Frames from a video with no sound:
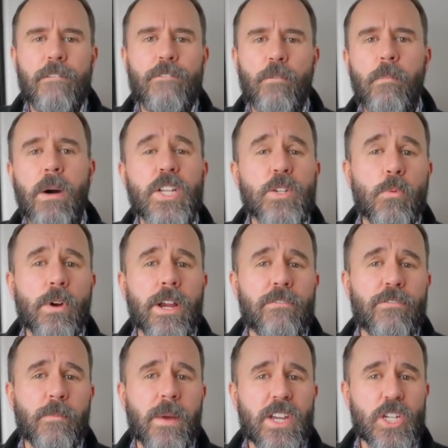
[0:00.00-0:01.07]
And for much more
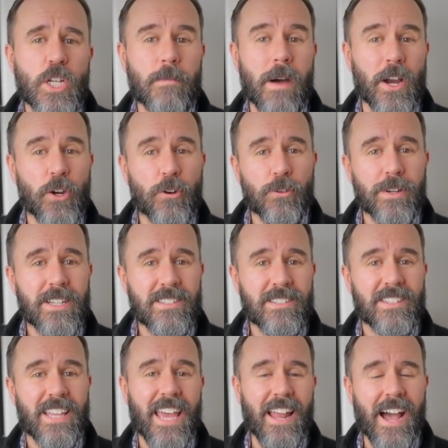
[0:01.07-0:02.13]
information about
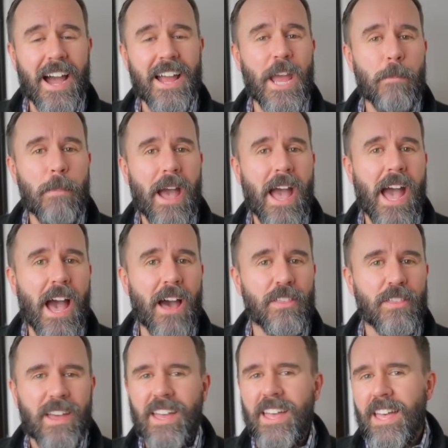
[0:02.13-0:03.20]
Chris and IA
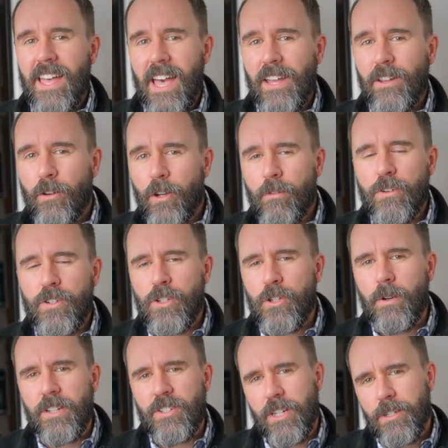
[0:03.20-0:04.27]
Path, head on over
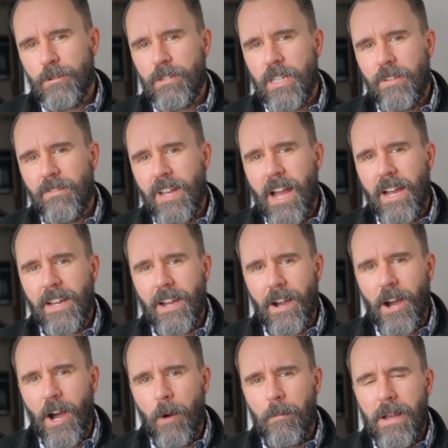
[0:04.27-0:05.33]
to
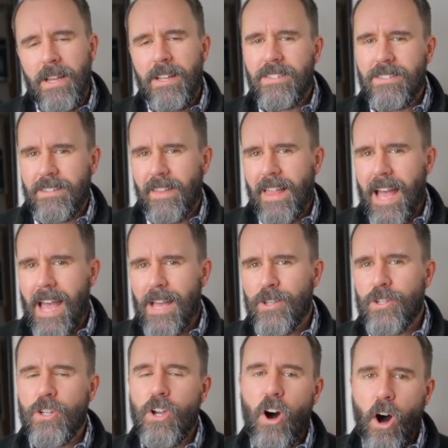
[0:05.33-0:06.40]

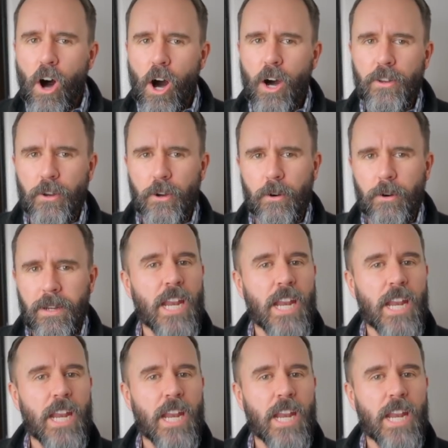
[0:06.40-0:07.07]
adjustertv.com/auto.